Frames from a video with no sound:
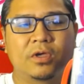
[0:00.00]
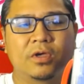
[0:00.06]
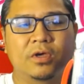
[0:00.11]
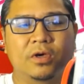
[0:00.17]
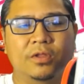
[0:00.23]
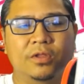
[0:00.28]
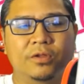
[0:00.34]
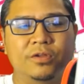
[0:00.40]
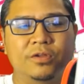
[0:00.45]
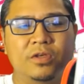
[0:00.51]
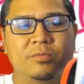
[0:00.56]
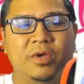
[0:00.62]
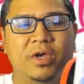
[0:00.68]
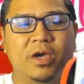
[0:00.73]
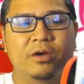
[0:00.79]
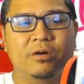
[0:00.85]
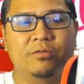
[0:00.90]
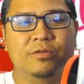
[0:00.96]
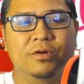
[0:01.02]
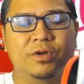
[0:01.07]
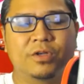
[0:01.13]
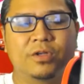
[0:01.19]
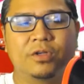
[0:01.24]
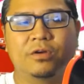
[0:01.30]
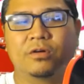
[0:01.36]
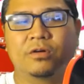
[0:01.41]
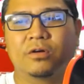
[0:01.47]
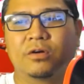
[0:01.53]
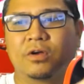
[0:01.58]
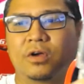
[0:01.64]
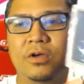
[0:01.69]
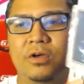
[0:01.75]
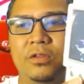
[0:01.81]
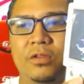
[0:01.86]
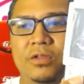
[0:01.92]
The D-pad over here
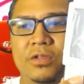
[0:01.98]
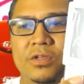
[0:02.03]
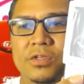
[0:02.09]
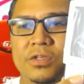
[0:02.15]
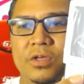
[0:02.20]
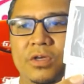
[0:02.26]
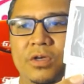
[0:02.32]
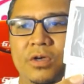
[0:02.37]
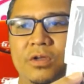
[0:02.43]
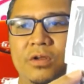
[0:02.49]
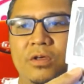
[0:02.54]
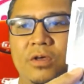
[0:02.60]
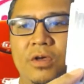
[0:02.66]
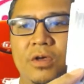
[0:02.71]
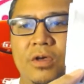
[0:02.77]
on this side.